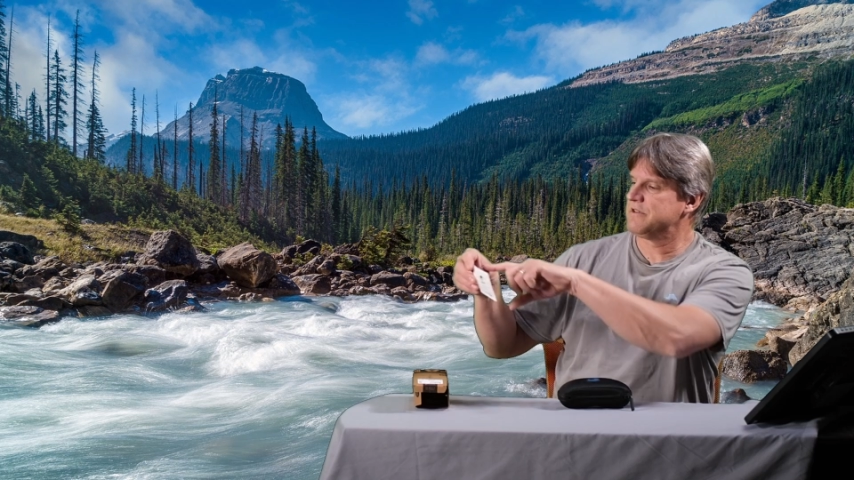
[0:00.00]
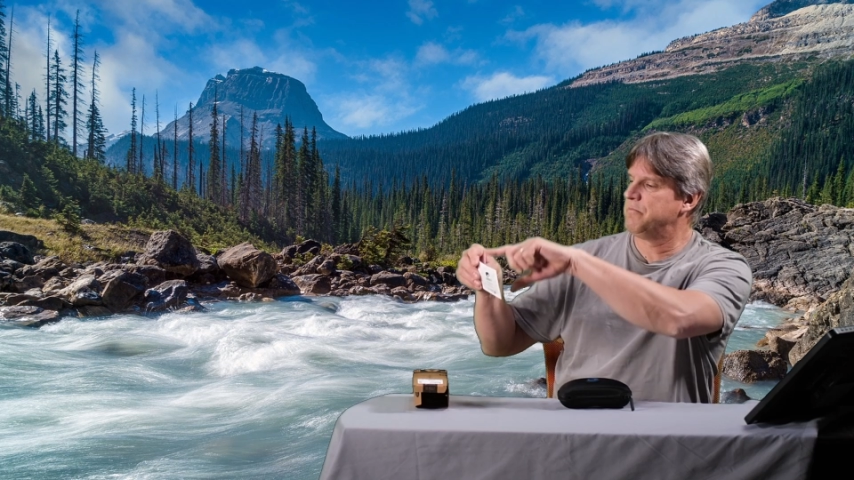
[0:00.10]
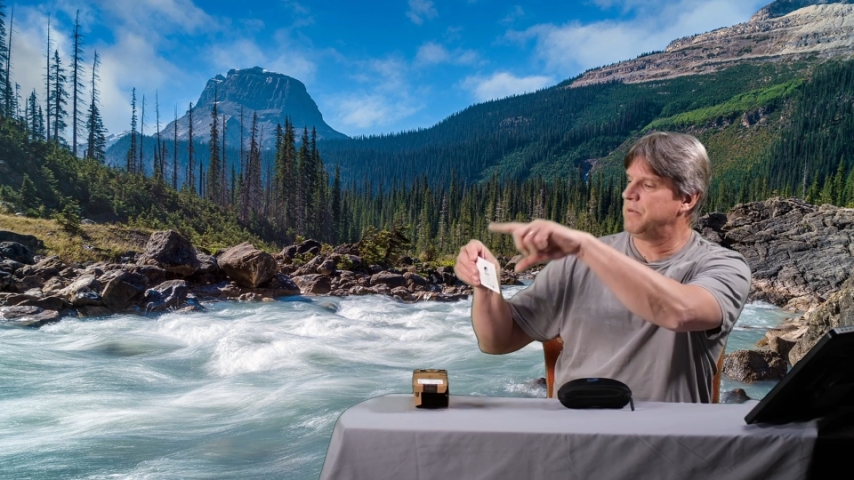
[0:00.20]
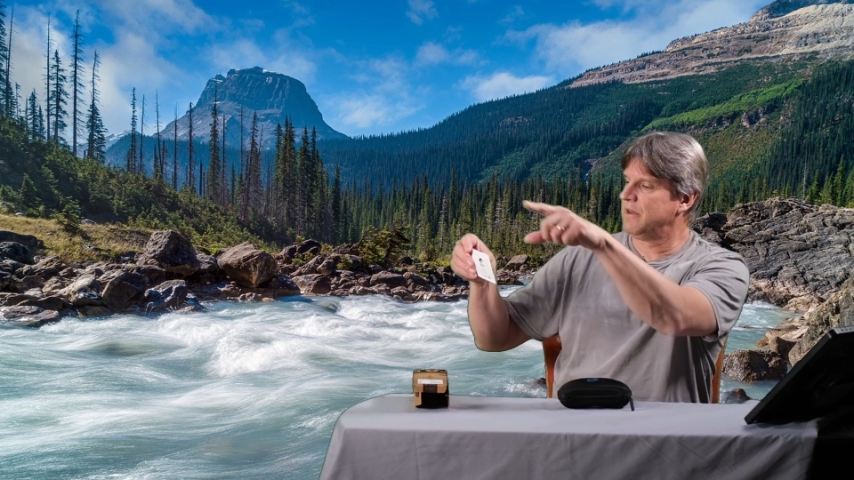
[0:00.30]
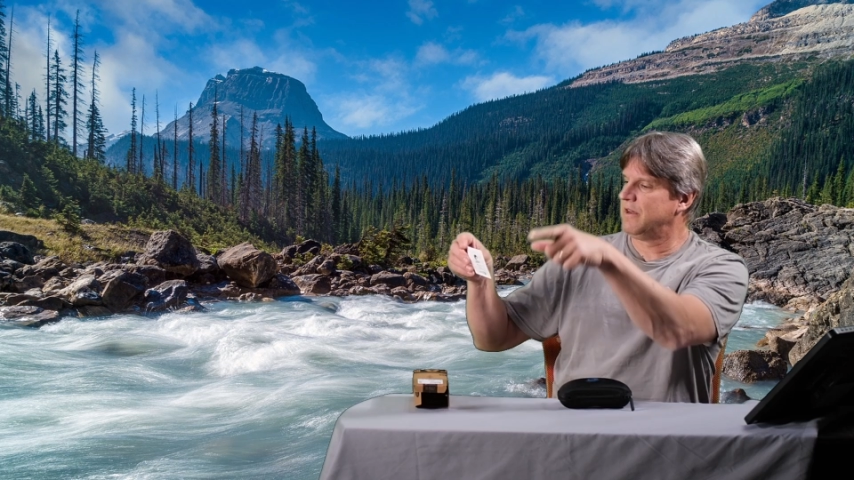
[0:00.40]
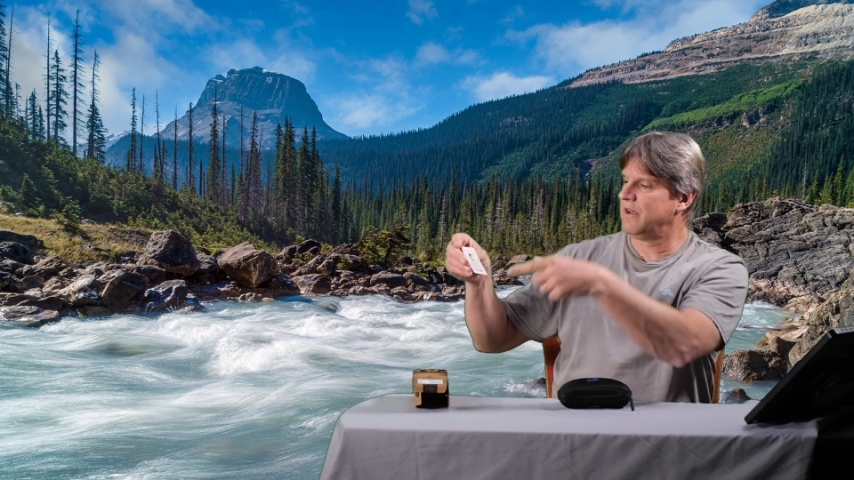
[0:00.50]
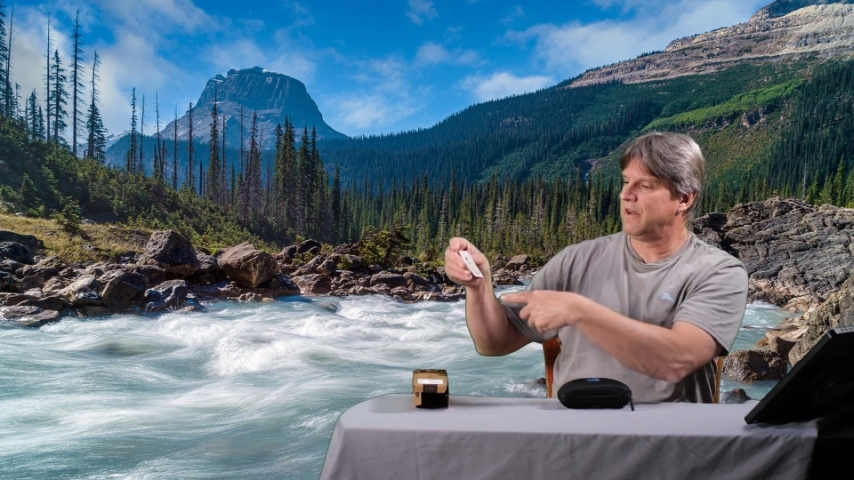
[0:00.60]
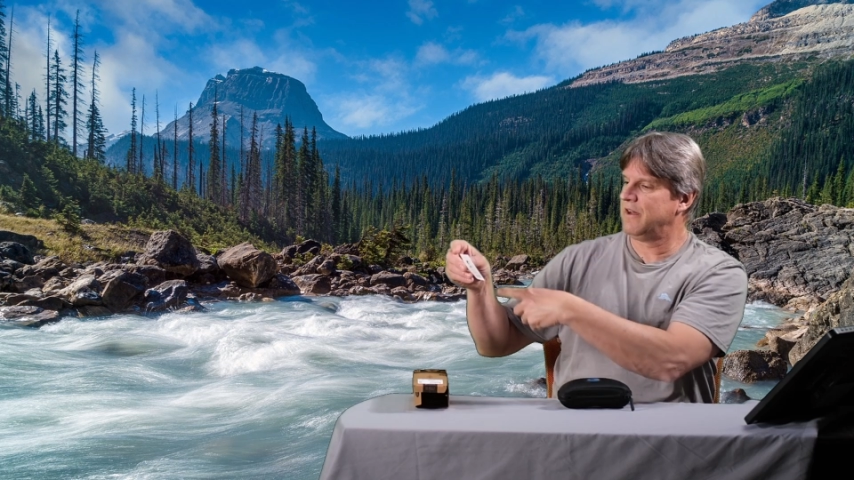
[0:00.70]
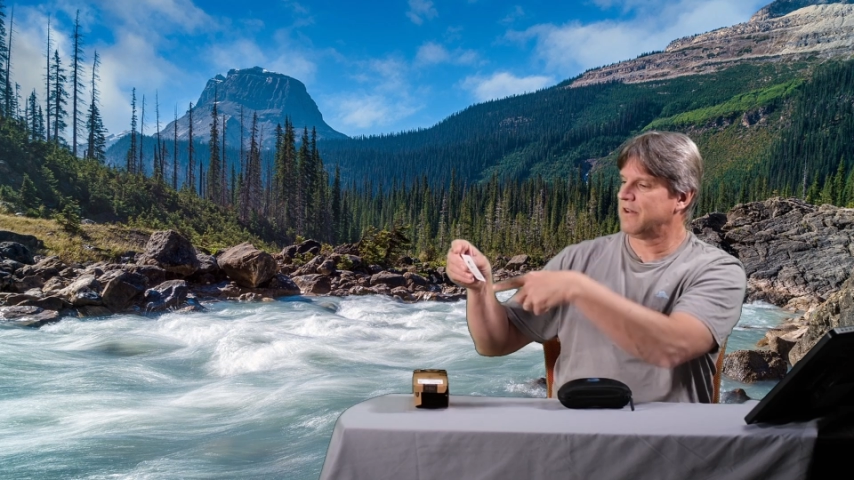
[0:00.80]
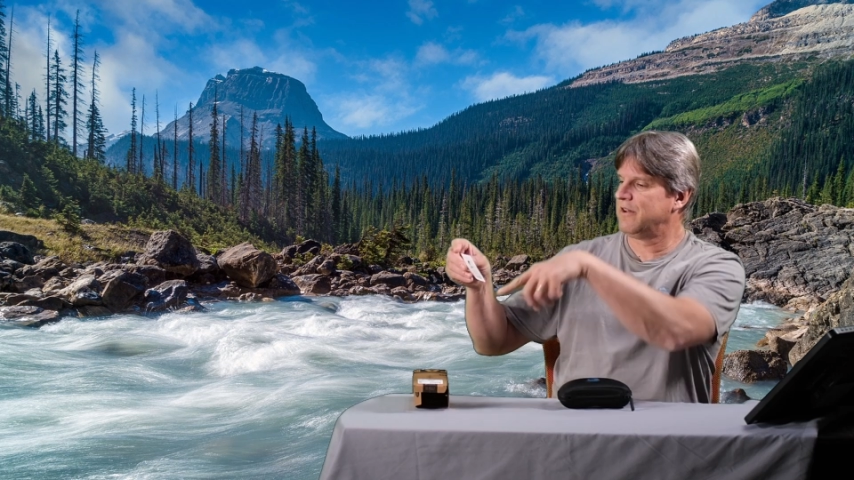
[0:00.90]
the big,
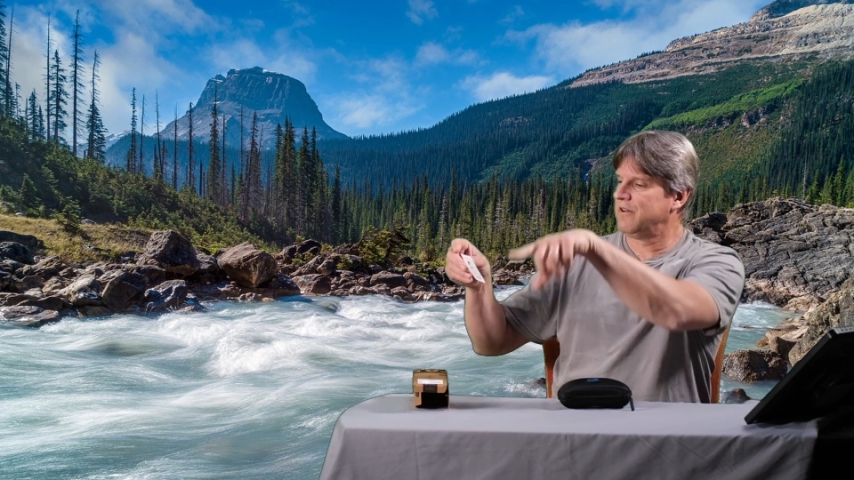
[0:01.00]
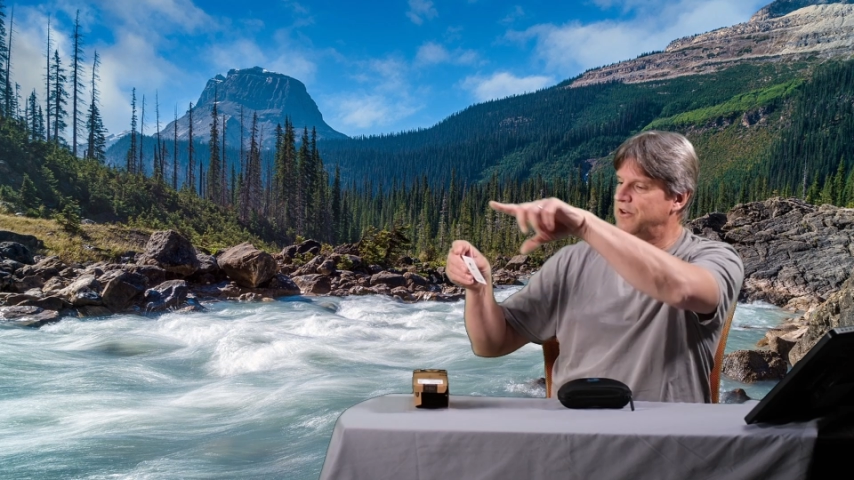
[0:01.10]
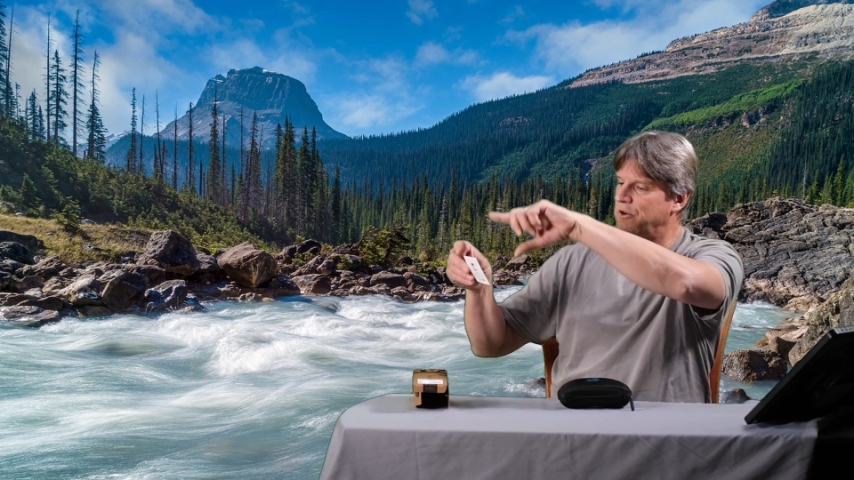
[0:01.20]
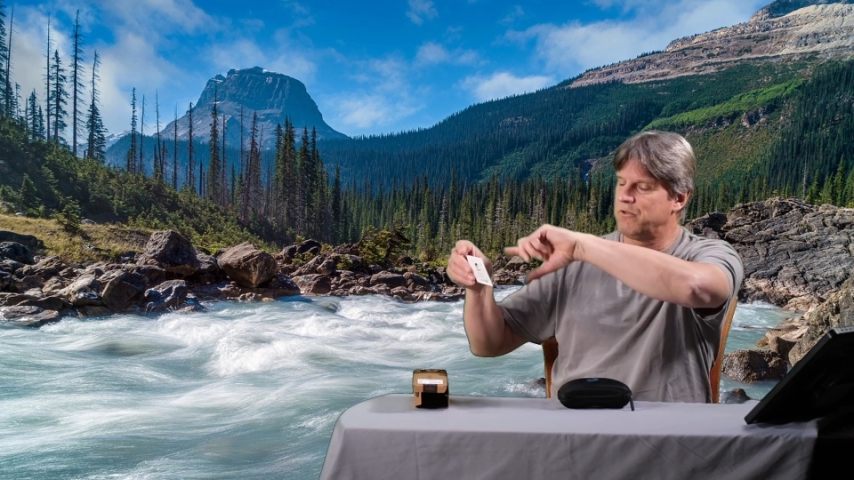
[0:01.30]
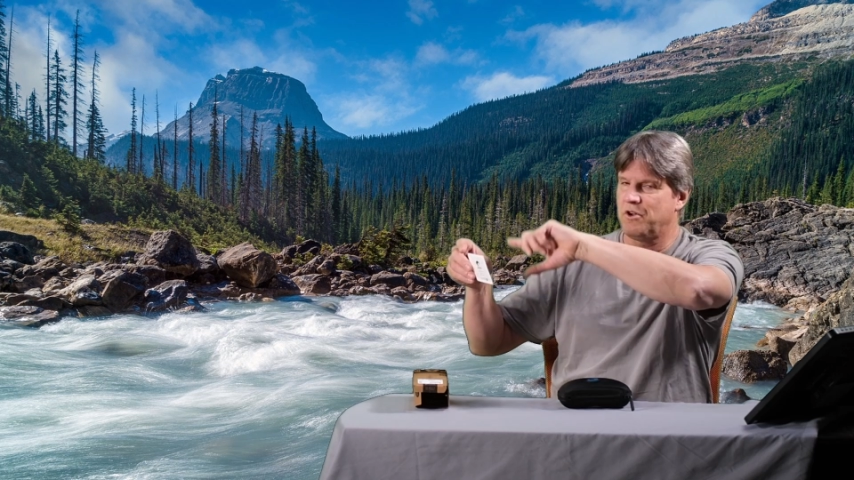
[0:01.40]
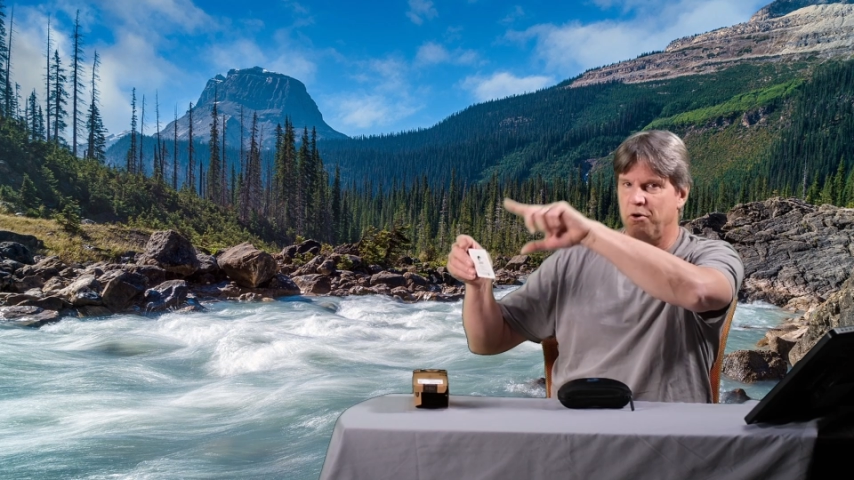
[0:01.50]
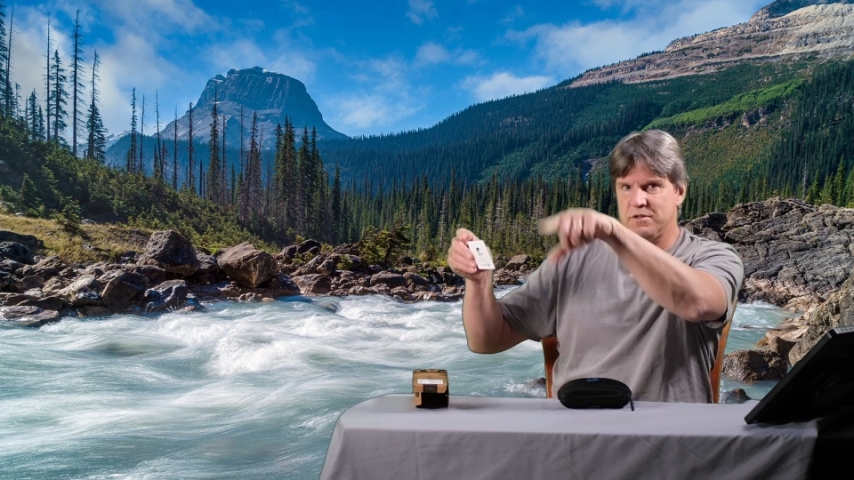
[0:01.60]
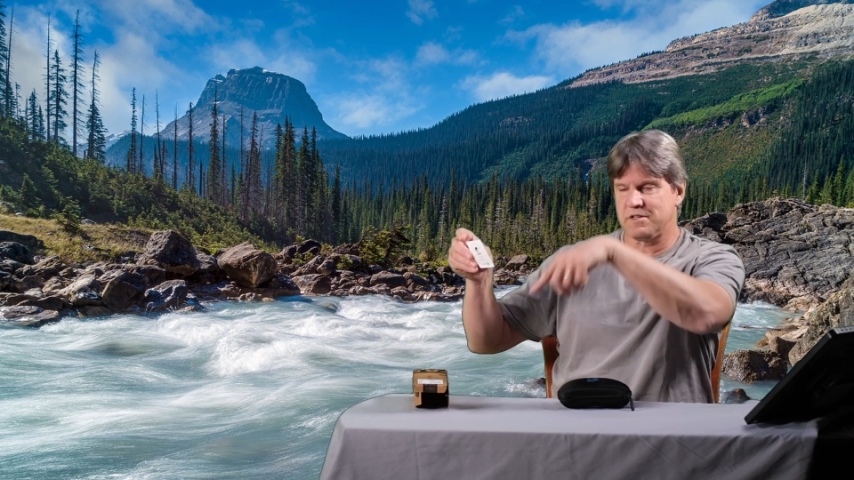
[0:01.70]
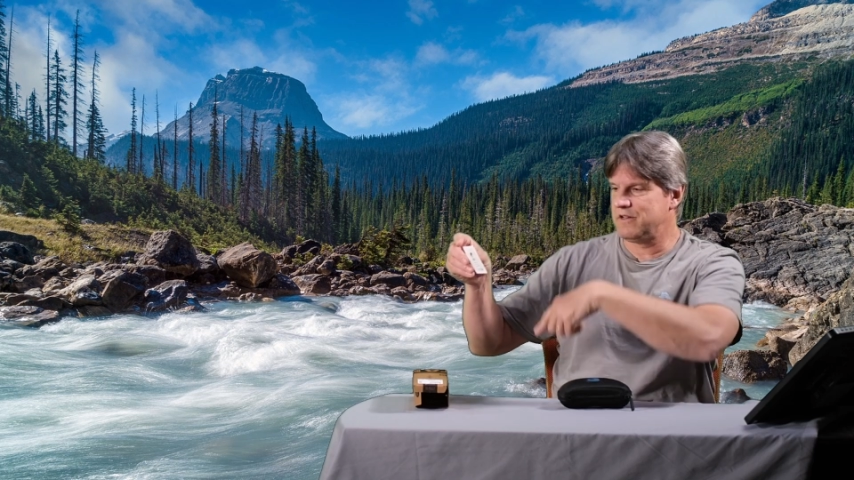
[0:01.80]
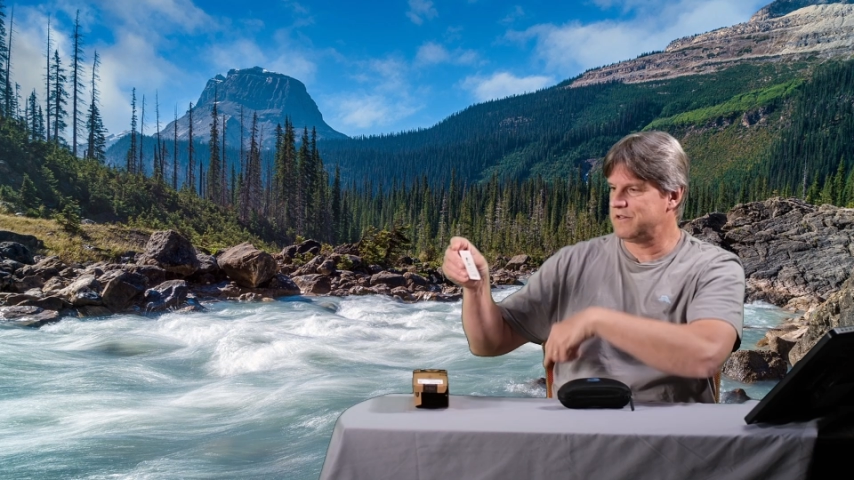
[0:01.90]

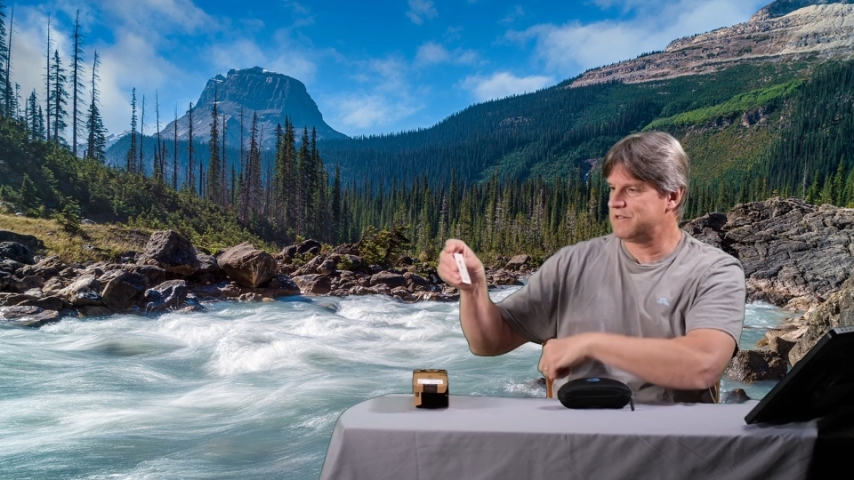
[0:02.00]
Costa